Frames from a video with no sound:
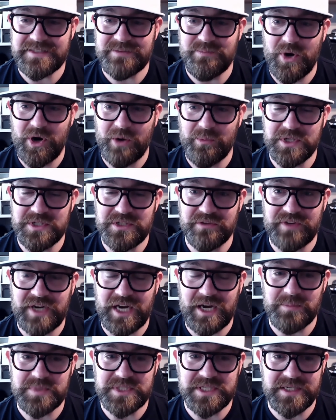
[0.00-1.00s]
moments of
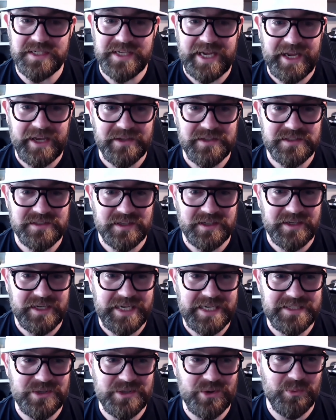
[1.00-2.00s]
ups and downs, and
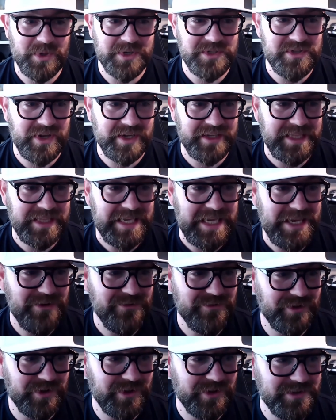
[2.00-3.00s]
it's almost like the
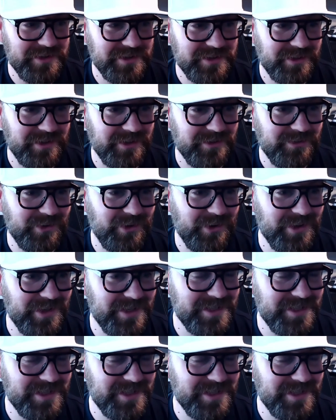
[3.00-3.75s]
inverse of oil